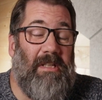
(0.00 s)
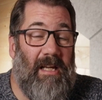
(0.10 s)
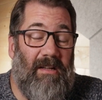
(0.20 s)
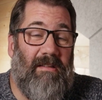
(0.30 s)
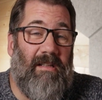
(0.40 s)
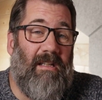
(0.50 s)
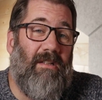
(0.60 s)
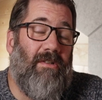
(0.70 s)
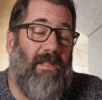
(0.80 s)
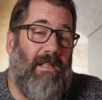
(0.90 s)
Yeah, I think
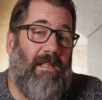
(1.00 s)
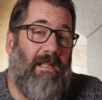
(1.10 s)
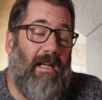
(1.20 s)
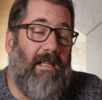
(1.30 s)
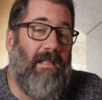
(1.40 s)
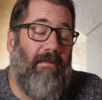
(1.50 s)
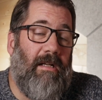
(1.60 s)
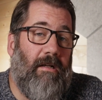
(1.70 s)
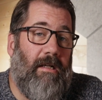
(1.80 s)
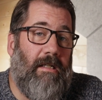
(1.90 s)
it does in this case. They're
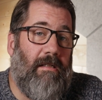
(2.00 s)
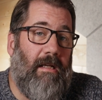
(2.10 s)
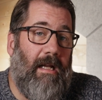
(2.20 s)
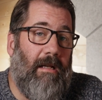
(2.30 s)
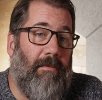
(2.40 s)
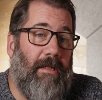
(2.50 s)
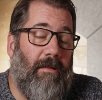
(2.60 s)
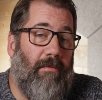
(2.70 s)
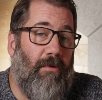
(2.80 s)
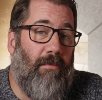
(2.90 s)
really nice
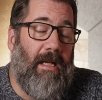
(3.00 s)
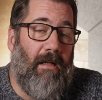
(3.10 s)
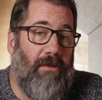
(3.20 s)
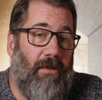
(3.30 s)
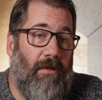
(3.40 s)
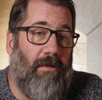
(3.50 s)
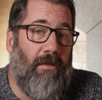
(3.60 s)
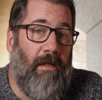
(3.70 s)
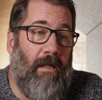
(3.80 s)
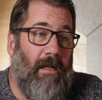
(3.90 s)
aluminium or metal shocks.